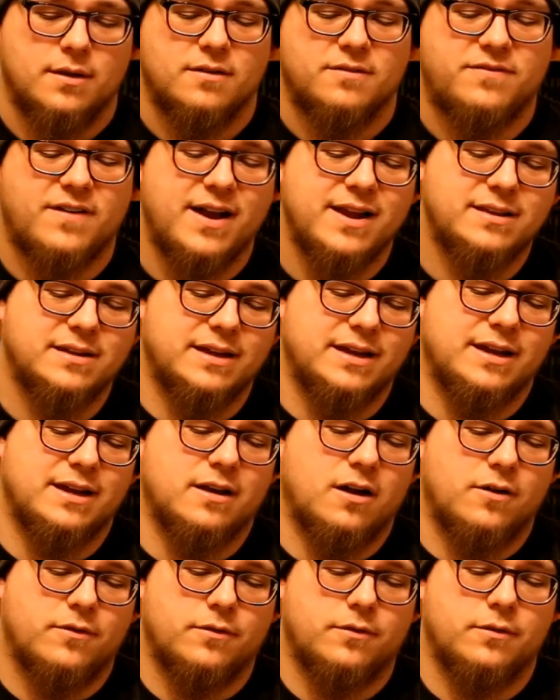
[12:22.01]

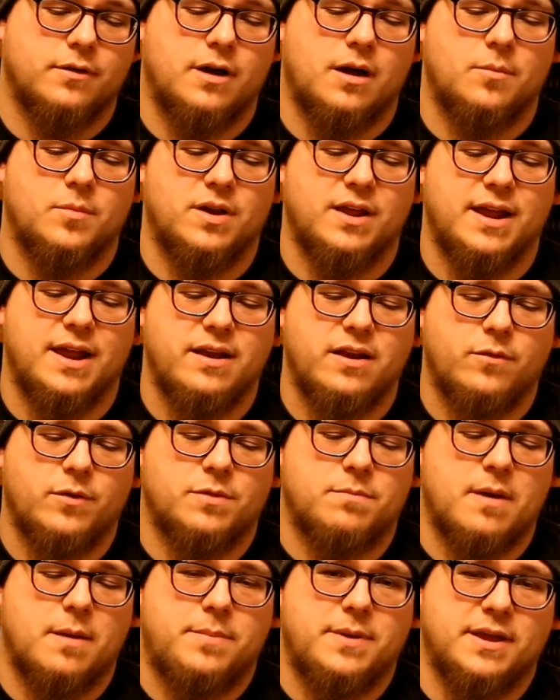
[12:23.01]
Finally, I'm going to end it
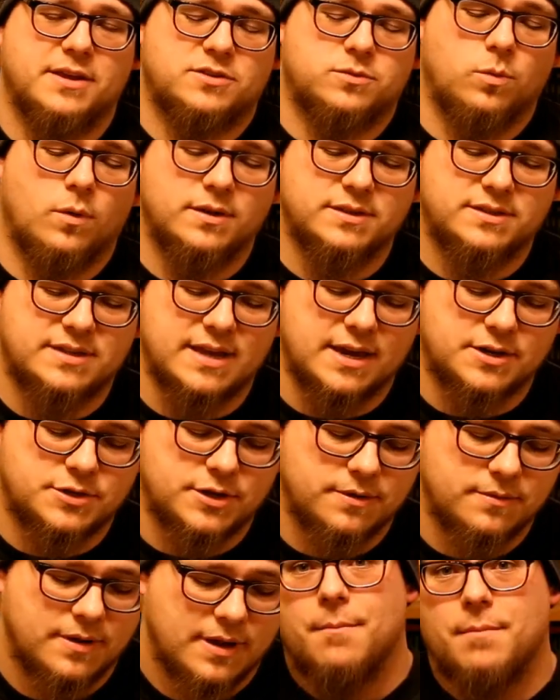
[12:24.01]
with my PS1
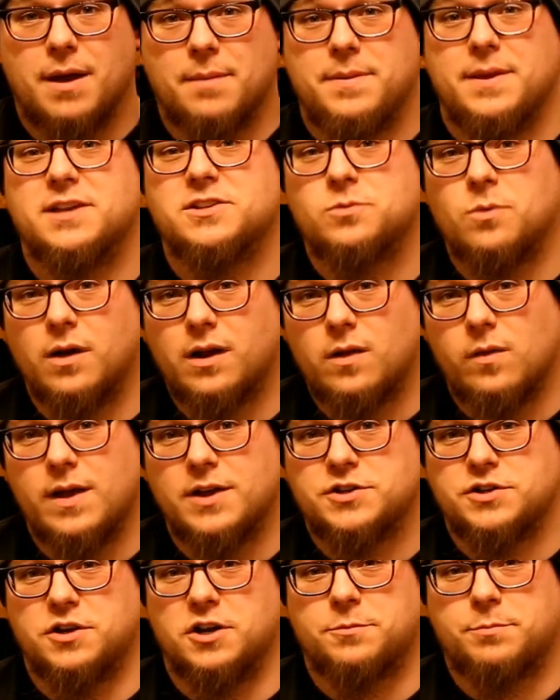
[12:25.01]
section. My PS1
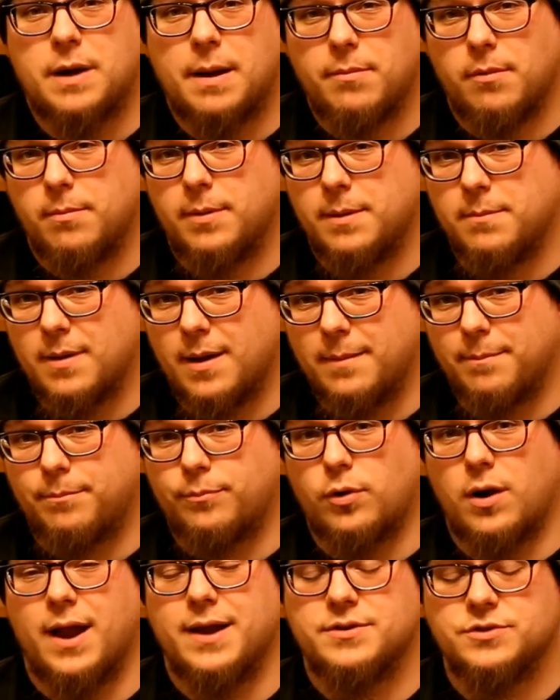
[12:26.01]
collection is probably my
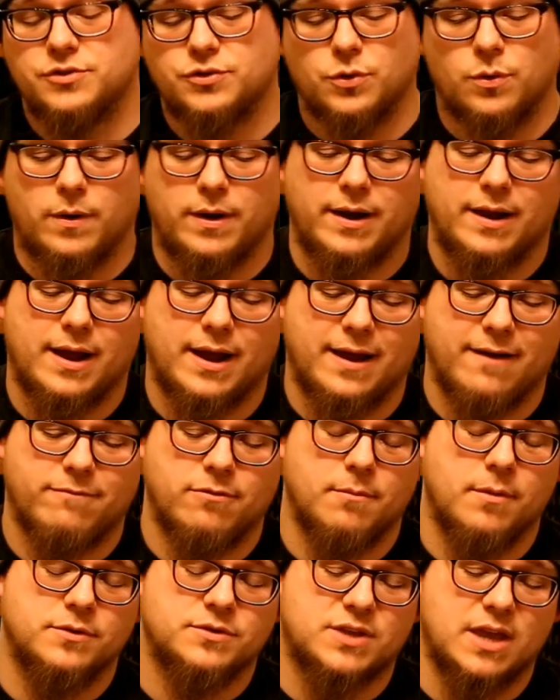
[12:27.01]
pride and joy. I have
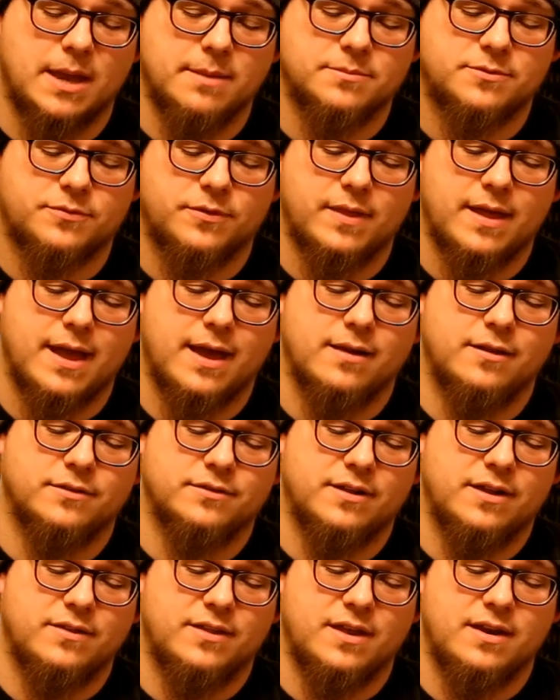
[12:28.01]
the most games for that
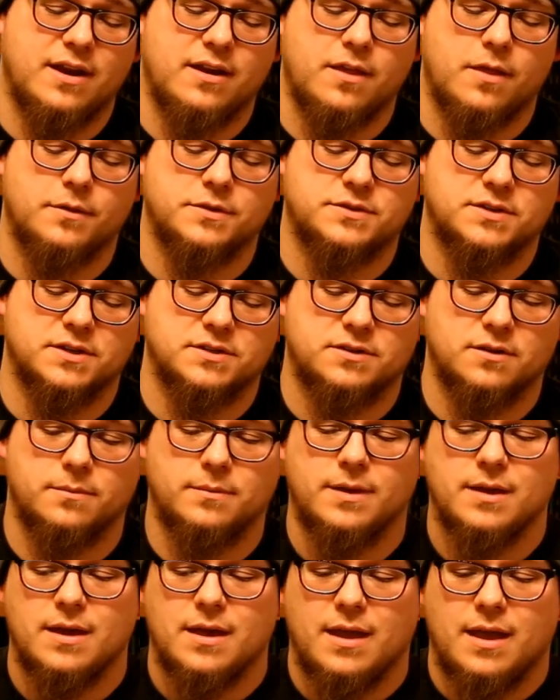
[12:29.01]
than any other
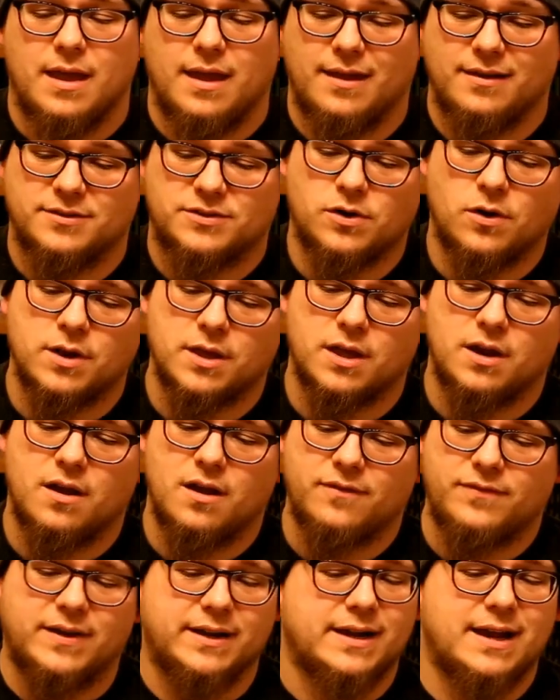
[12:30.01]
system. And starting it
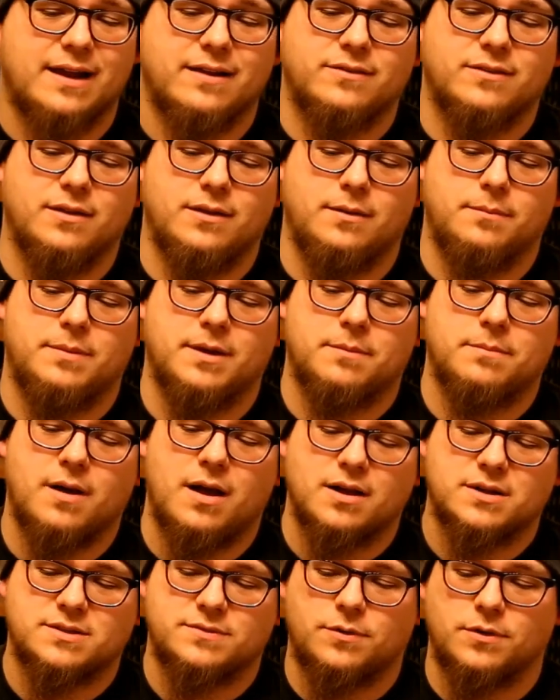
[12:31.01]
off, I got the big
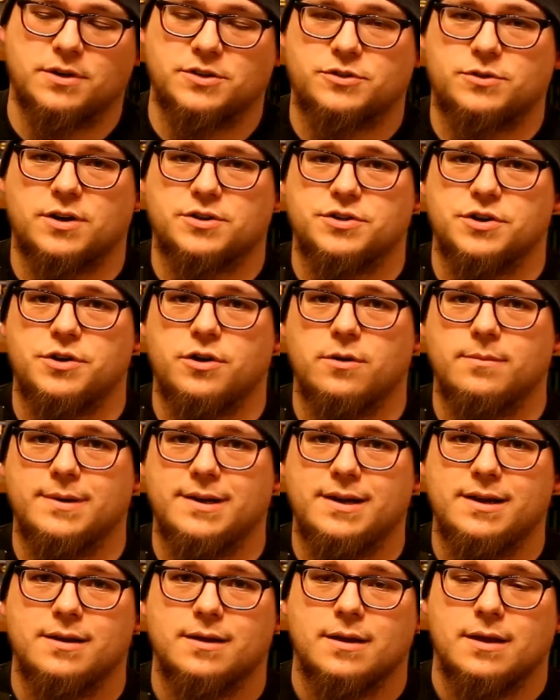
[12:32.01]
box for Destruction
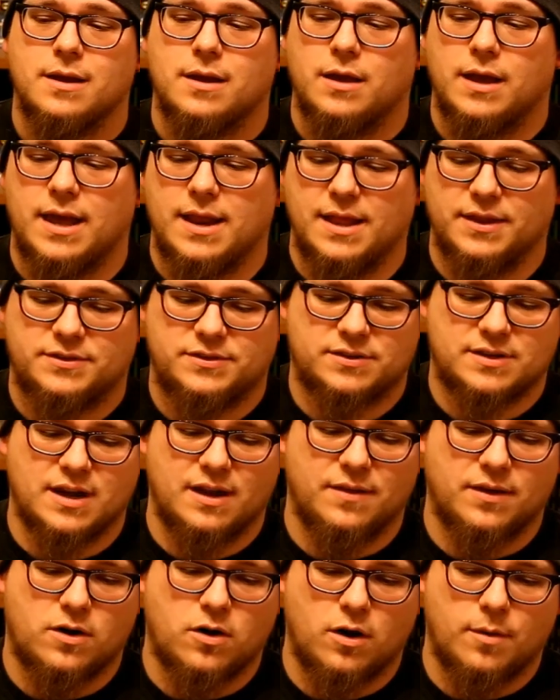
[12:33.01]
Derby, and it's
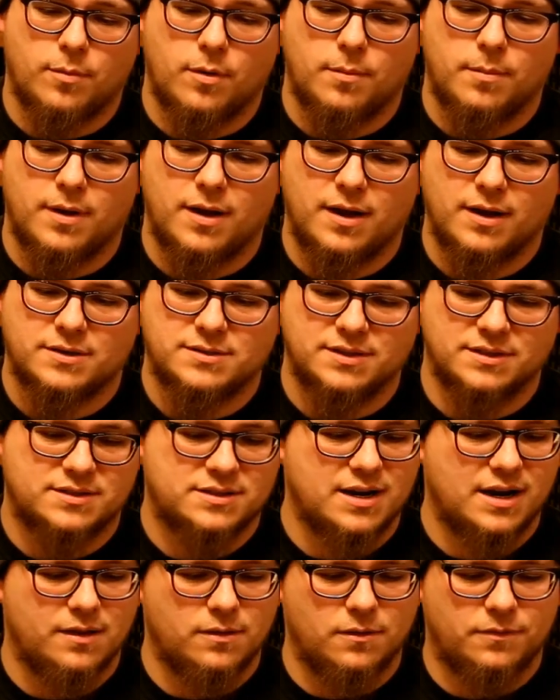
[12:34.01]
kind of the cardboard box.
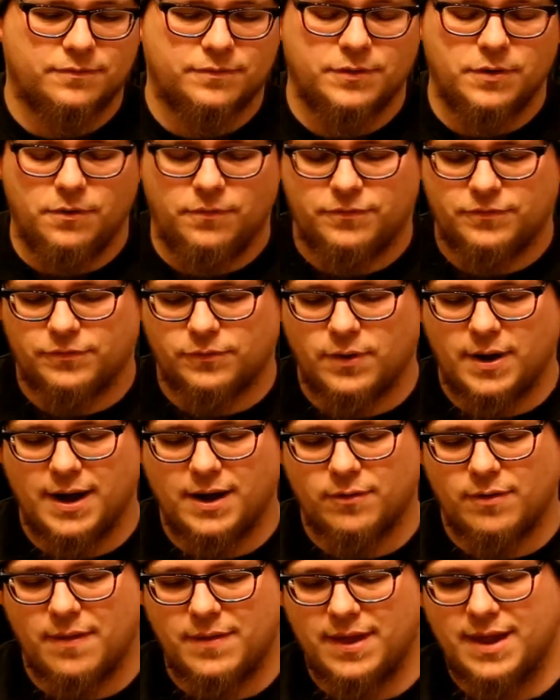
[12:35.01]
It's got a few
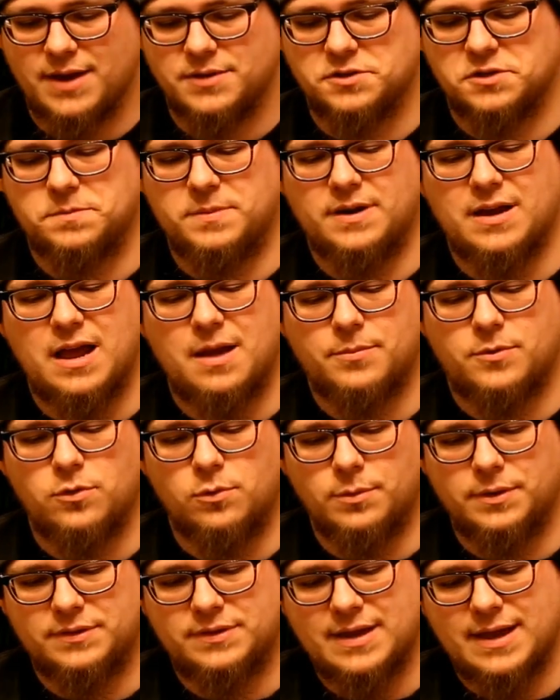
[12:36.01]
frayed around the edges, but I'm
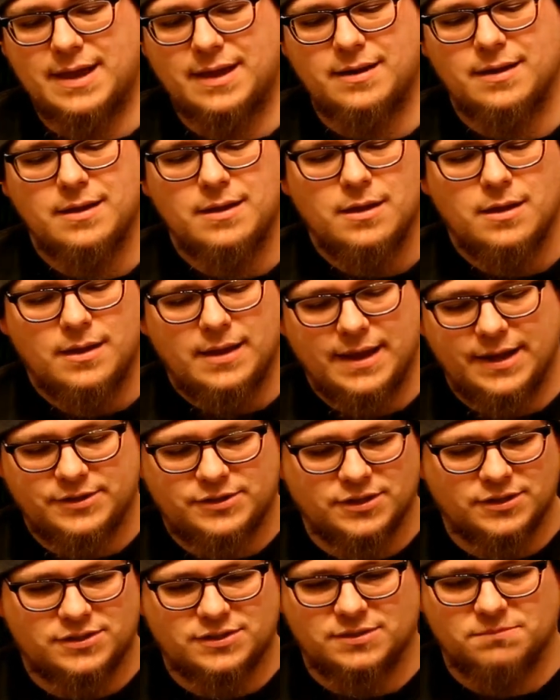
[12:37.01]
cool with that.
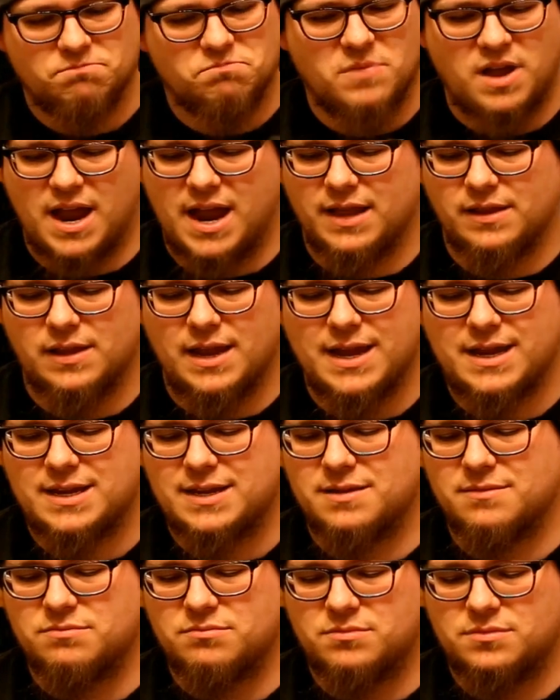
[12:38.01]
It's just, I like
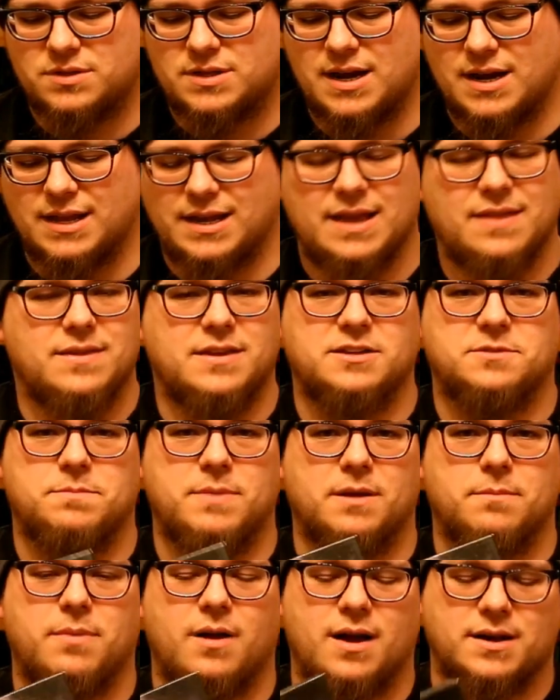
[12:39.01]
kind of getting these
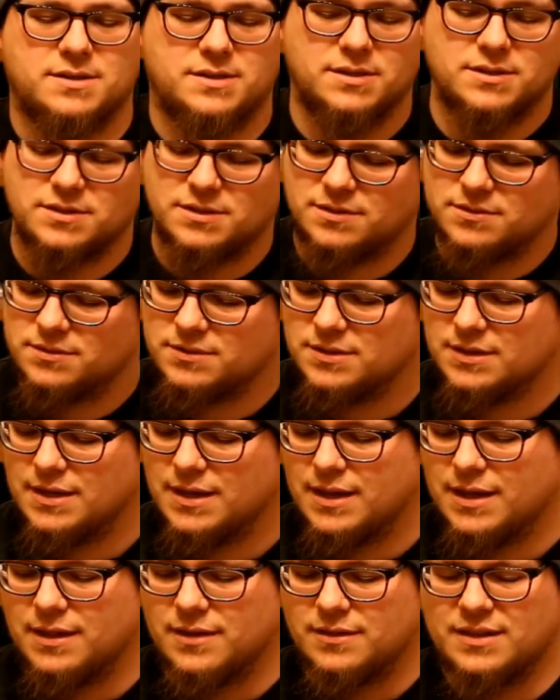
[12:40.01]
big boxes
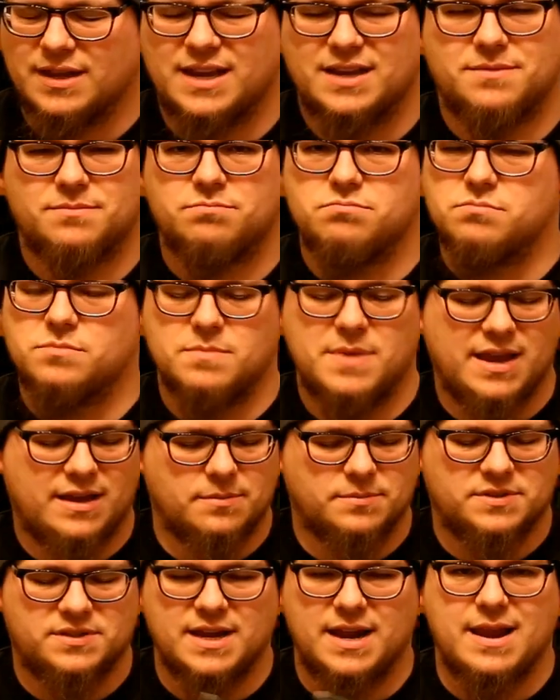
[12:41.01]
to make
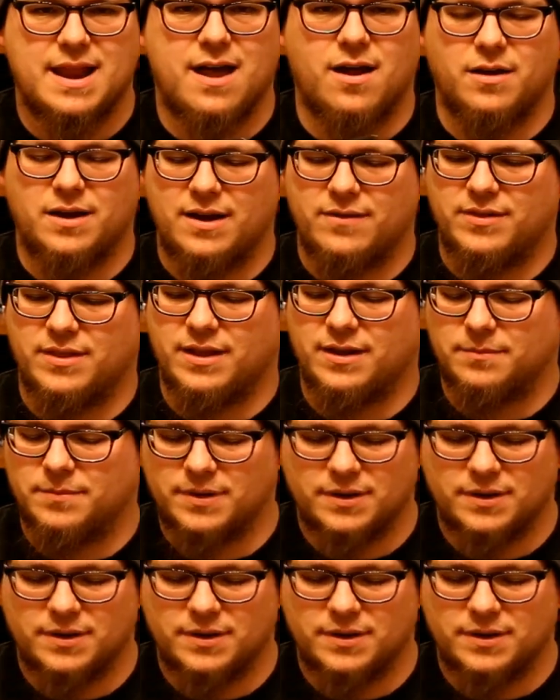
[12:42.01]
them stand out and everything.